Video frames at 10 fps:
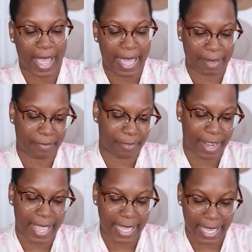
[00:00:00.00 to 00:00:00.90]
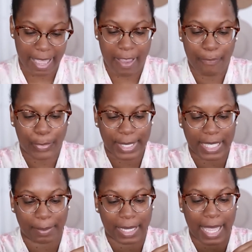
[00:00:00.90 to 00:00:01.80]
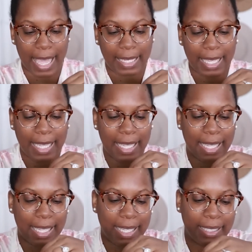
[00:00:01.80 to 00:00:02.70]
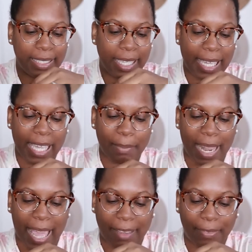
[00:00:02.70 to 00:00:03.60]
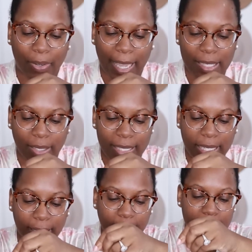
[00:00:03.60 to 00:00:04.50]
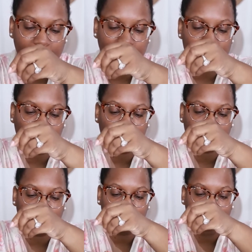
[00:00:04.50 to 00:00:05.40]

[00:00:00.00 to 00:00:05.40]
I am ready for some color in my life. Okay, so let's cut this lace off the